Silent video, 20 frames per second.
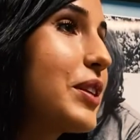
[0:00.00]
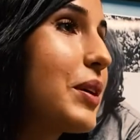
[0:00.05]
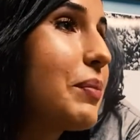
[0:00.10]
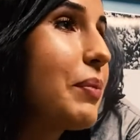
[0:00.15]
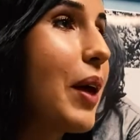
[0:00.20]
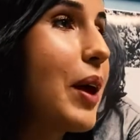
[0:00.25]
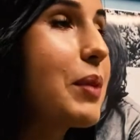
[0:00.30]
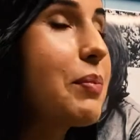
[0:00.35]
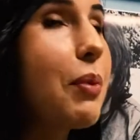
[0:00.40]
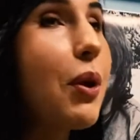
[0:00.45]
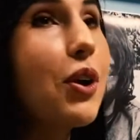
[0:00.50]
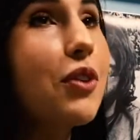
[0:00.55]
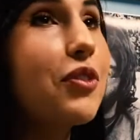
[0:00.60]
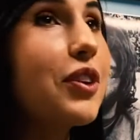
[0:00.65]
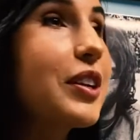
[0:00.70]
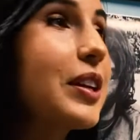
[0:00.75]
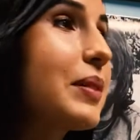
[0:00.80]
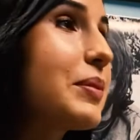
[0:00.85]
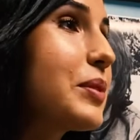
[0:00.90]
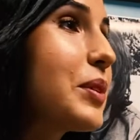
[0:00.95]
I'm like,
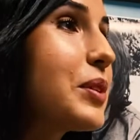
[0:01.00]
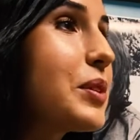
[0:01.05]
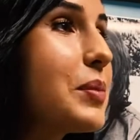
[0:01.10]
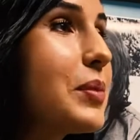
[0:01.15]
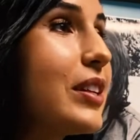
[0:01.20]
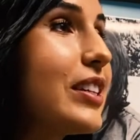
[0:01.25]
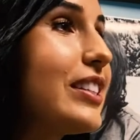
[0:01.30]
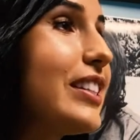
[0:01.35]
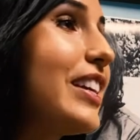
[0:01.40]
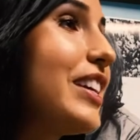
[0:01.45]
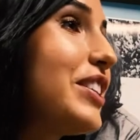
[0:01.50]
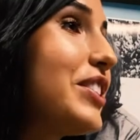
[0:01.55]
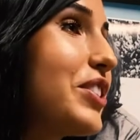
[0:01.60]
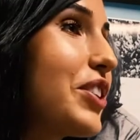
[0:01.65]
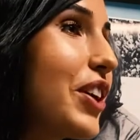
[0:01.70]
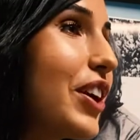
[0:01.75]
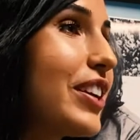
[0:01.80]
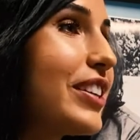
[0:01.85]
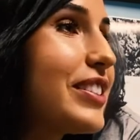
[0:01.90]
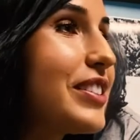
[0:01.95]
perfect, I'm supposed to be a
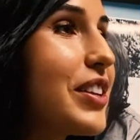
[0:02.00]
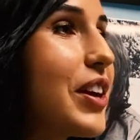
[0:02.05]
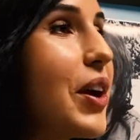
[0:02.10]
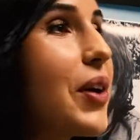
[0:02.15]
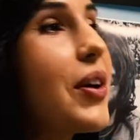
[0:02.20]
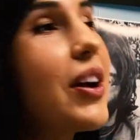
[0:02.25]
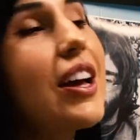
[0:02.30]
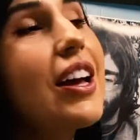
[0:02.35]
teacher. And so